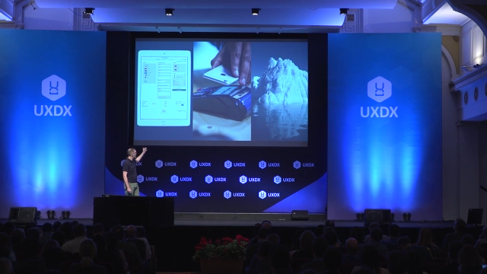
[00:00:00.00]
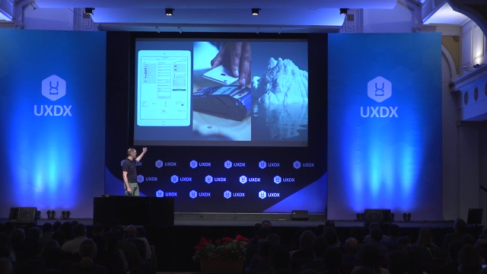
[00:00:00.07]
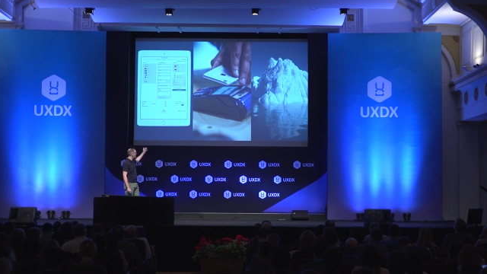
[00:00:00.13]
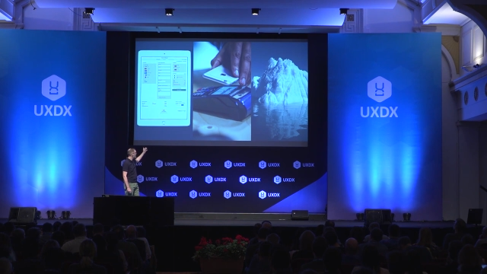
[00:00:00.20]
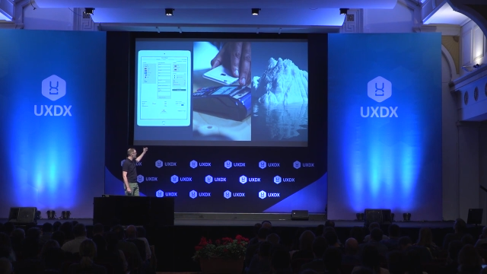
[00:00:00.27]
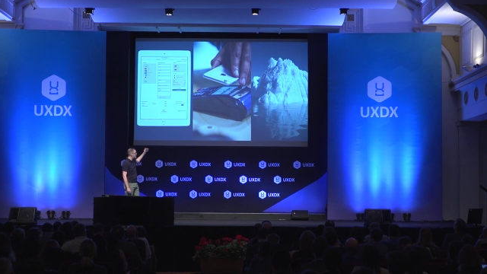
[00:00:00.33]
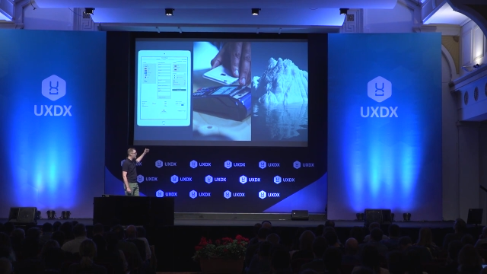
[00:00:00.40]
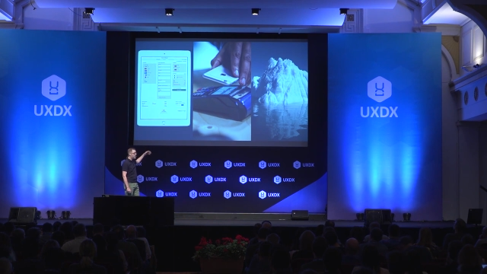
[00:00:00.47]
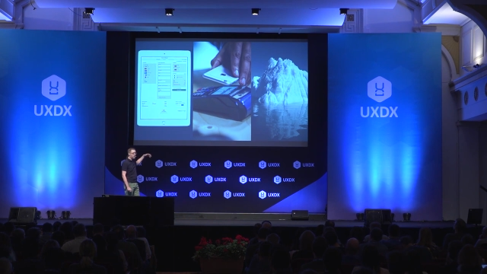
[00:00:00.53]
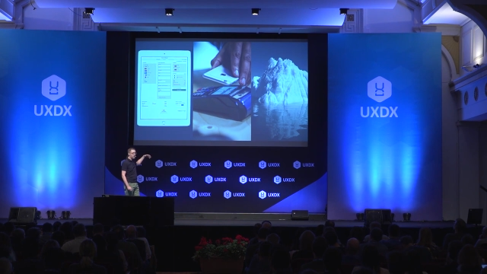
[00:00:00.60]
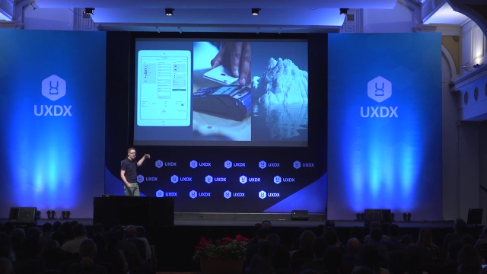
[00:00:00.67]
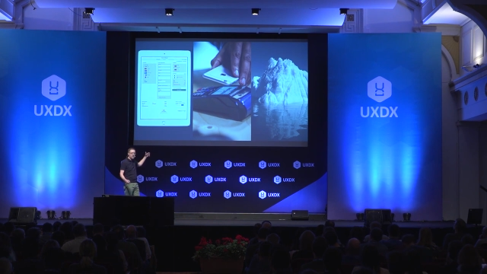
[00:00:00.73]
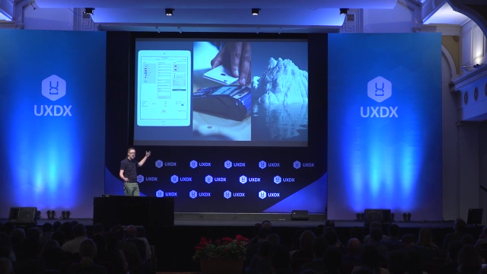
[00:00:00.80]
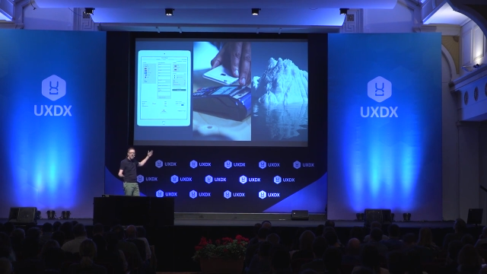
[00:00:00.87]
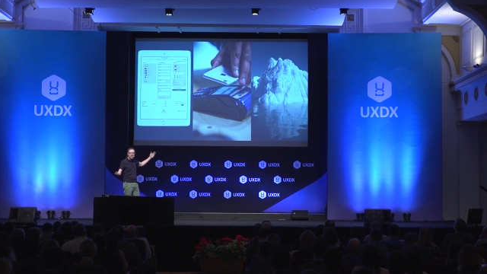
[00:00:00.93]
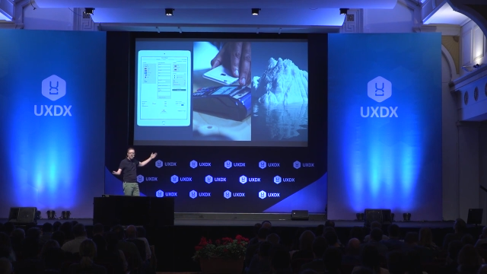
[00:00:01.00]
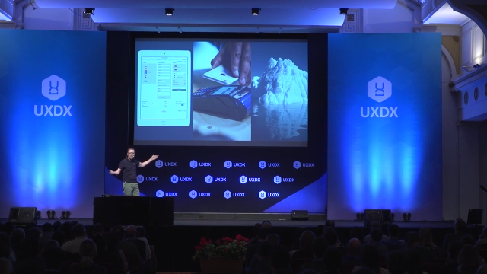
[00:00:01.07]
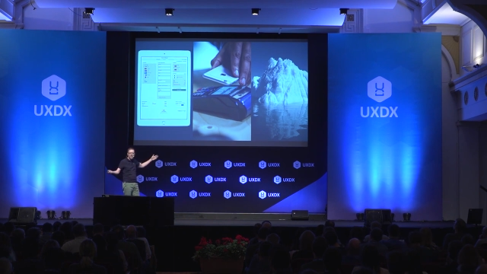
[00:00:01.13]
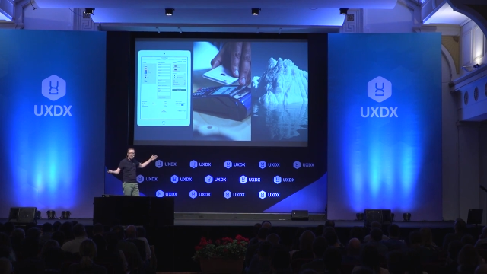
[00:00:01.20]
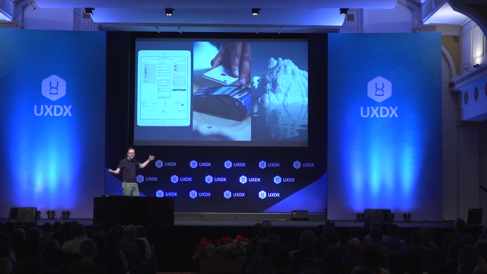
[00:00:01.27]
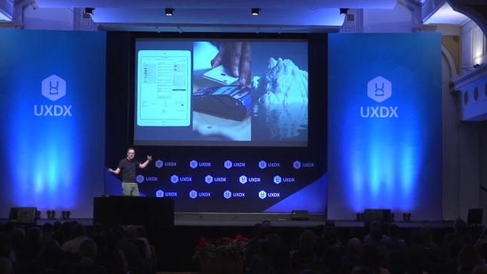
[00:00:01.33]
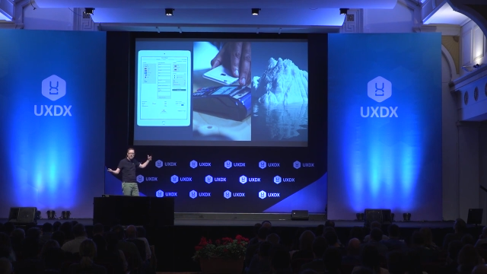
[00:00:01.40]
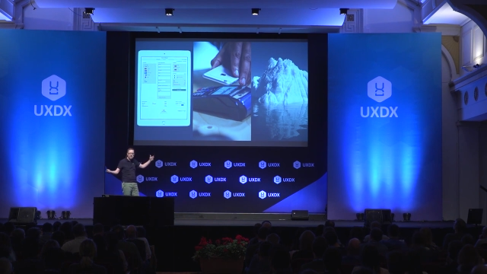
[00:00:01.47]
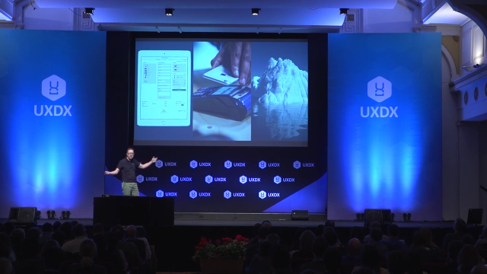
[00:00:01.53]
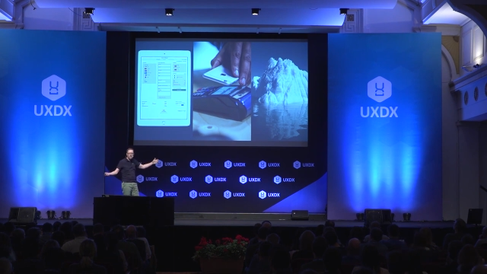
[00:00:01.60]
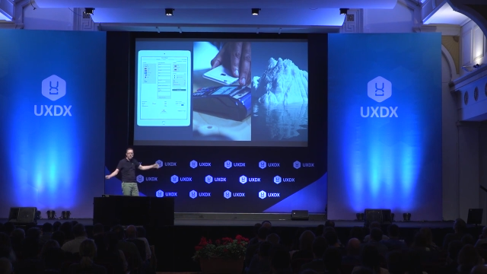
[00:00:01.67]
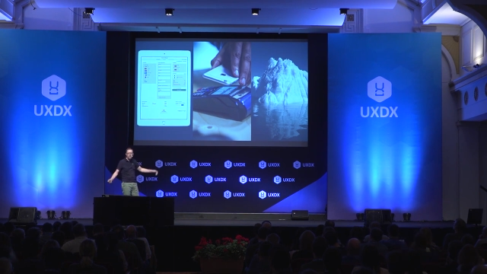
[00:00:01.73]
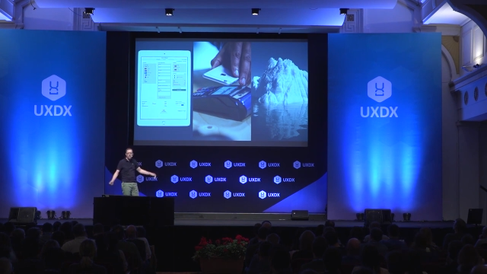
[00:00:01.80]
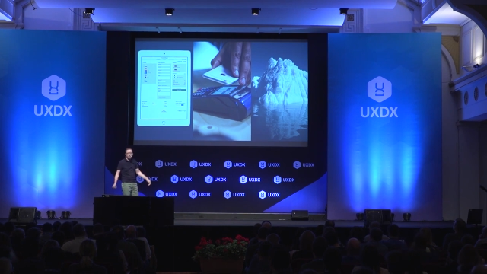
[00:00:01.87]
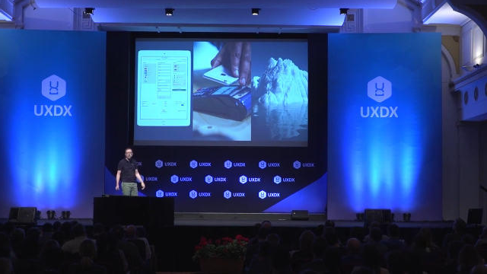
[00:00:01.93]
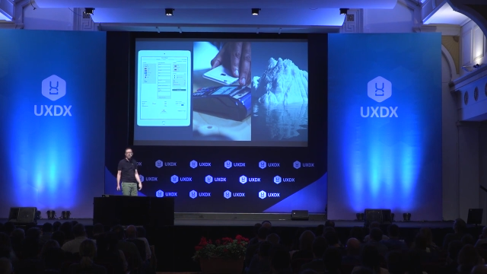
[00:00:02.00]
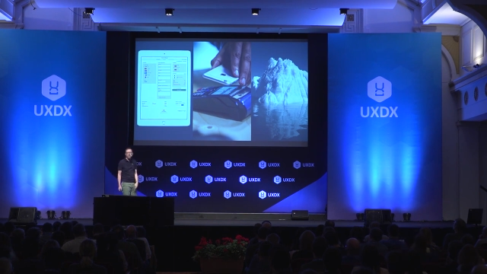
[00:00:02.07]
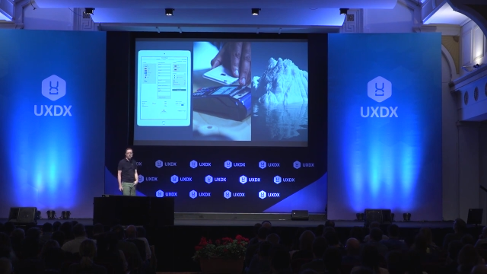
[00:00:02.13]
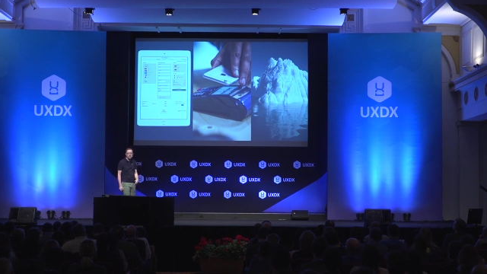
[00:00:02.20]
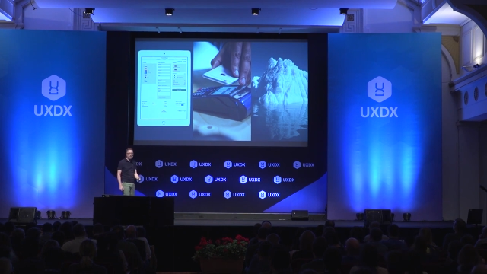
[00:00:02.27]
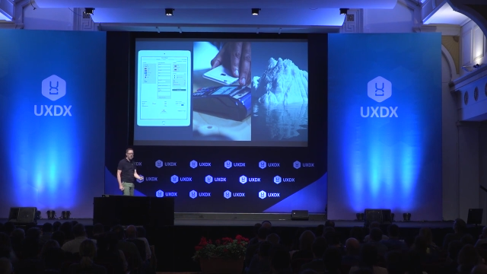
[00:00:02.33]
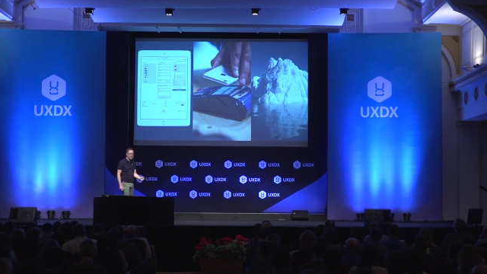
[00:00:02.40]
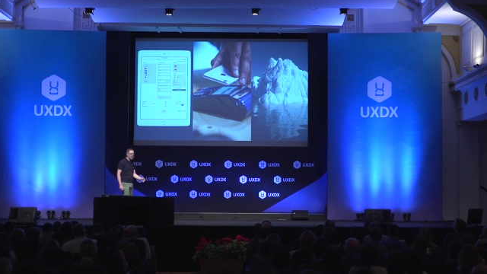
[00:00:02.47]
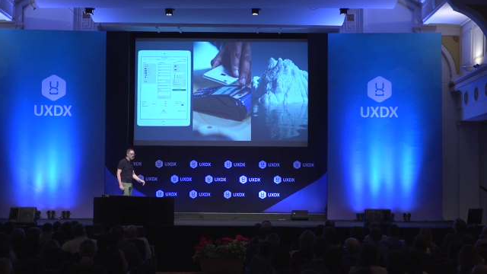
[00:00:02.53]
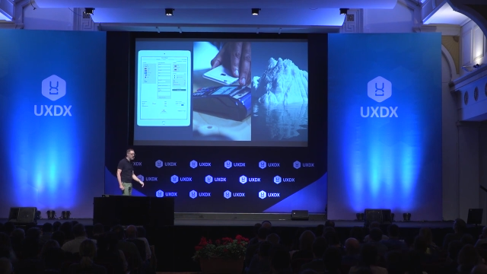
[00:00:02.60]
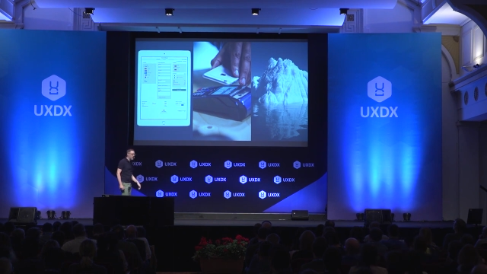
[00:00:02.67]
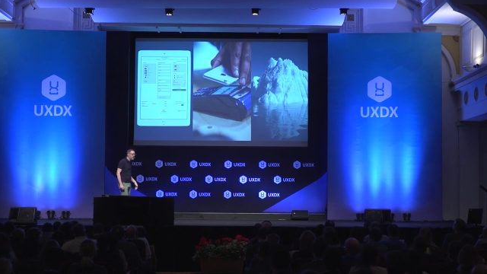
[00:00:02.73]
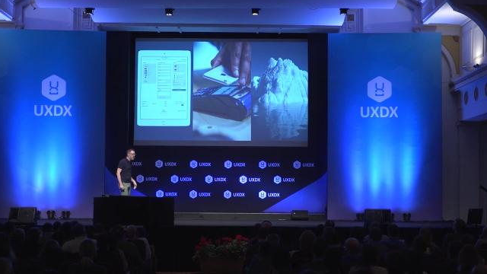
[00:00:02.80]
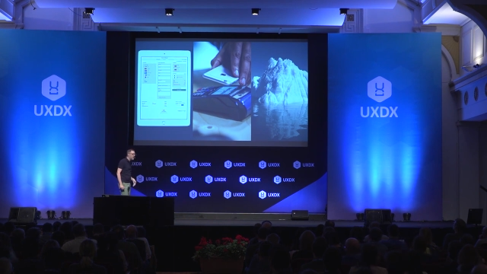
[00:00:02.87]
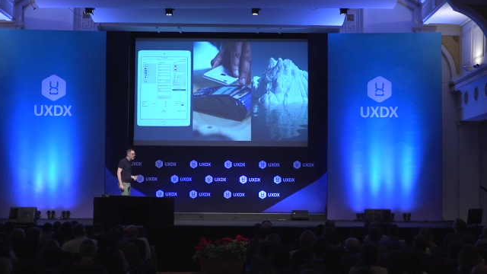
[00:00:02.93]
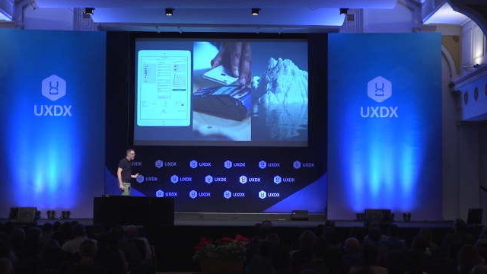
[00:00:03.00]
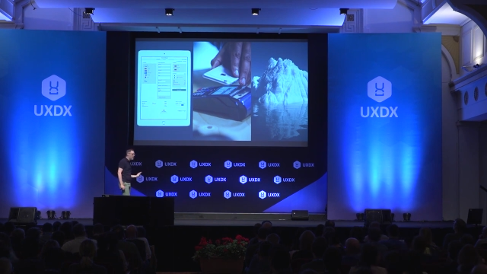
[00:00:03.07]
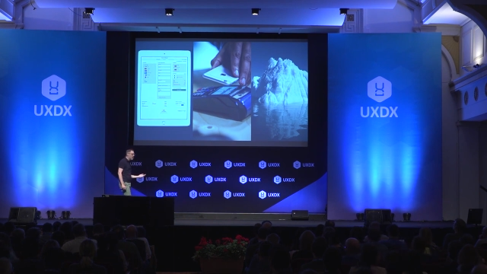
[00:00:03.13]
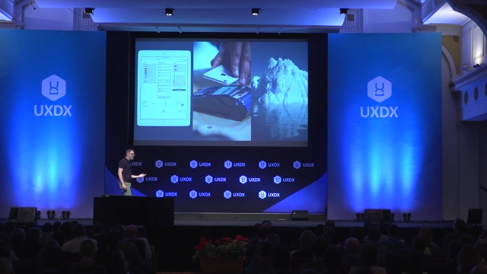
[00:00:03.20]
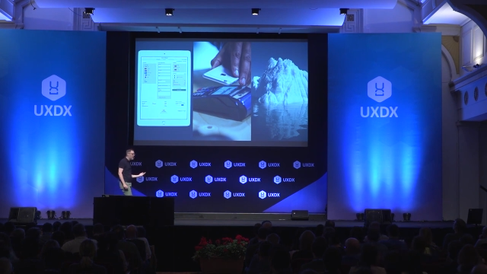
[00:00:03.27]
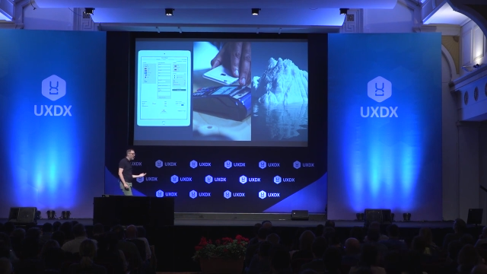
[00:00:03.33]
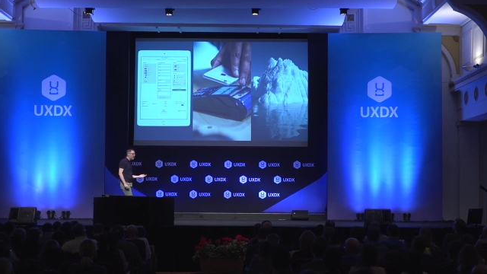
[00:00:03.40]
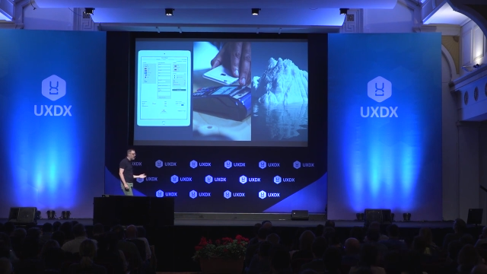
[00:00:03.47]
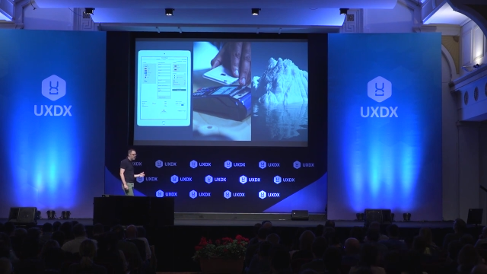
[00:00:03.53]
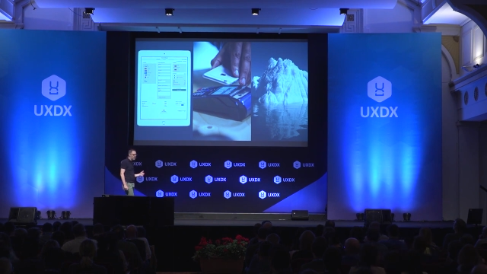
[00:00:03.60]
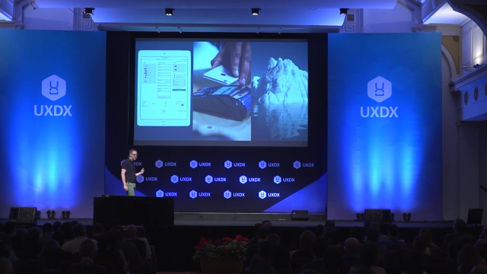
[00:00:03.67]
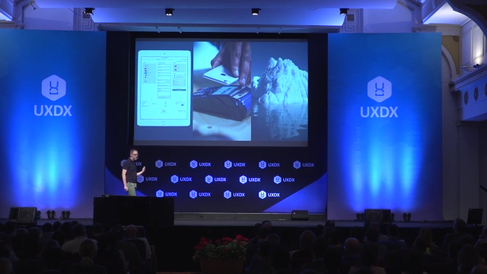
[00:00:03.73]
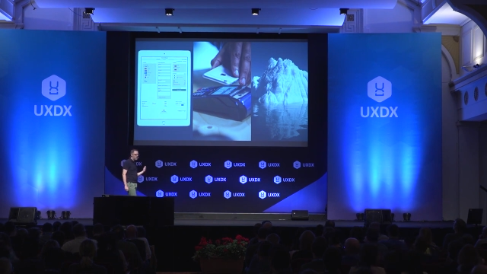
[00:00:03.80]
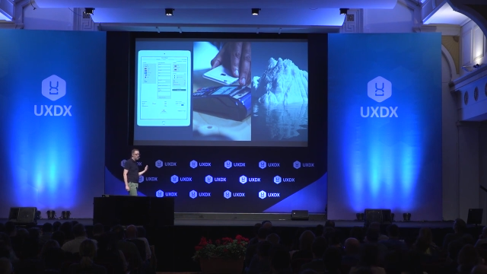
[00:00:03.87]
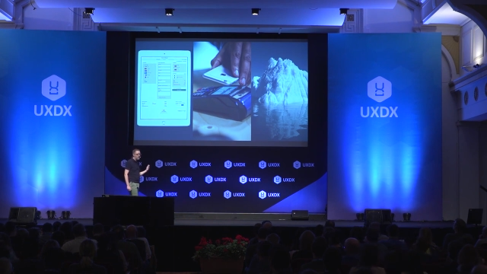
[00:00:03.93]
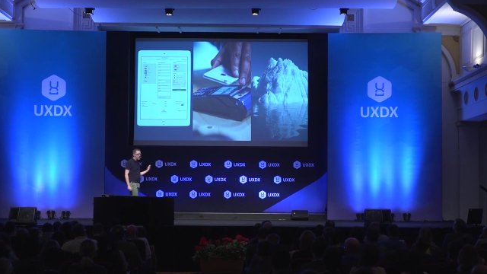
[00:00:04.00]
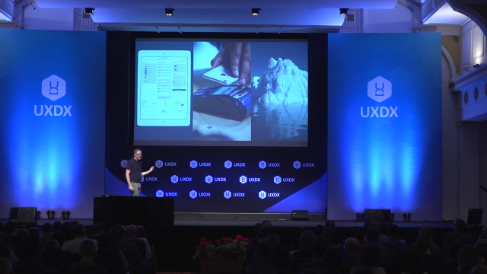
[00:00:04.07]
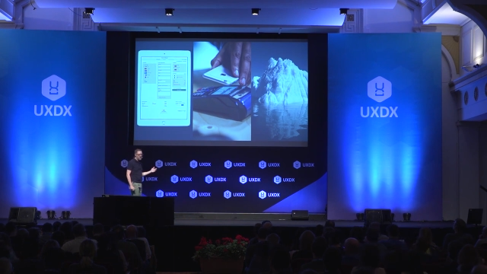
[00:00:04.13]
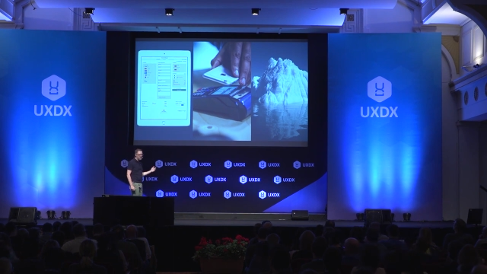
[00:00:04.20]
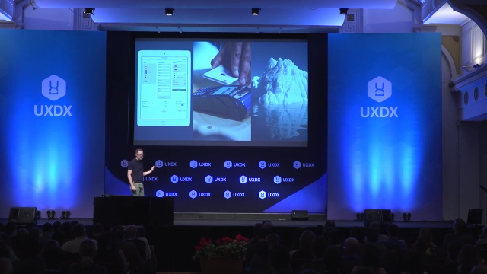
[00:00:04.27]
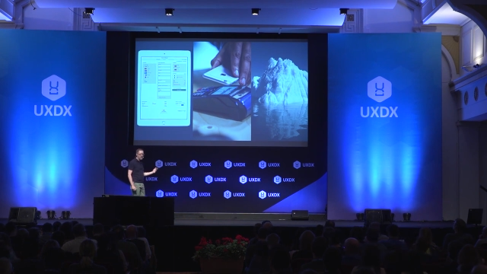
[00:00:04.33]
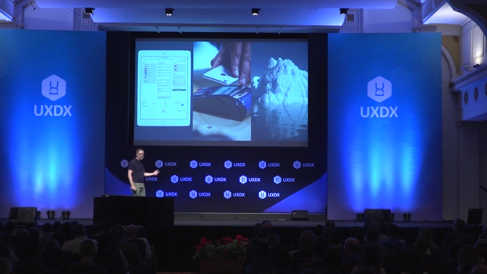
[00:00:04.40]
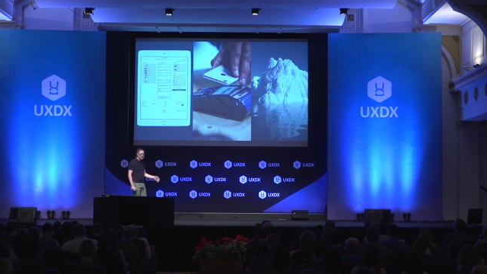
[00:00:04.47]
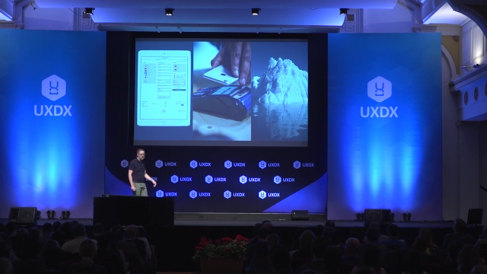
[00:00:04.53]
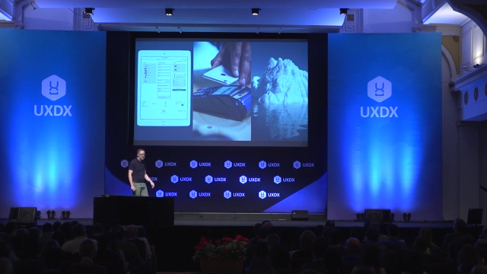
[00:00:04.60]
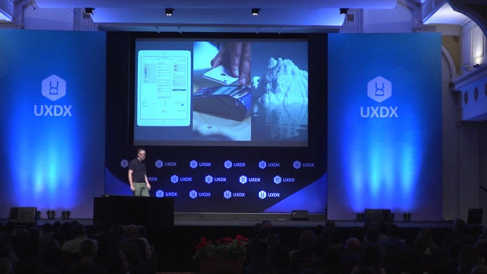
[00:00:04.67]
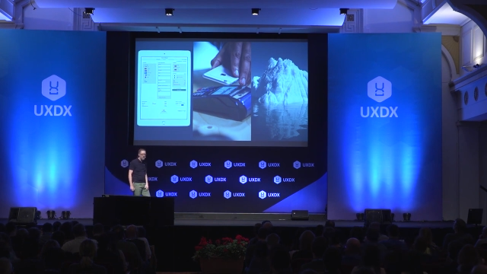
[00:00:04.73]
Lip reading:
(no speaker visible)